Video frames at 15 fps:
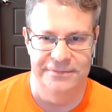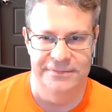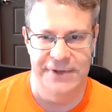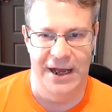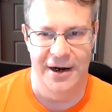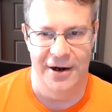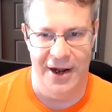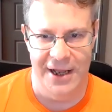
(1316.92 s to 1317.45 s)

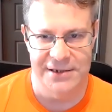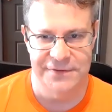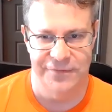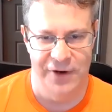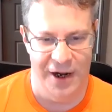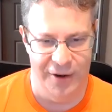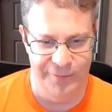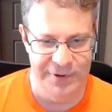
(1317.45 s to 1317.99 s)
I don't know, ask
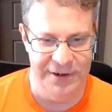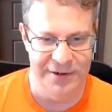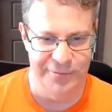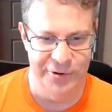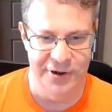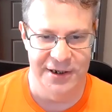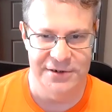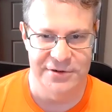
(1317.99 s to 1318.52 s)
for help in the
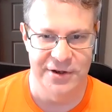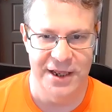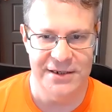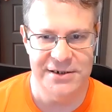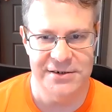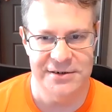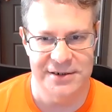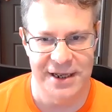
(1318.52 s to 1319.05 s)
community. So
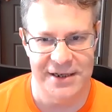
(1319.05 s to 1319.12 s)
that's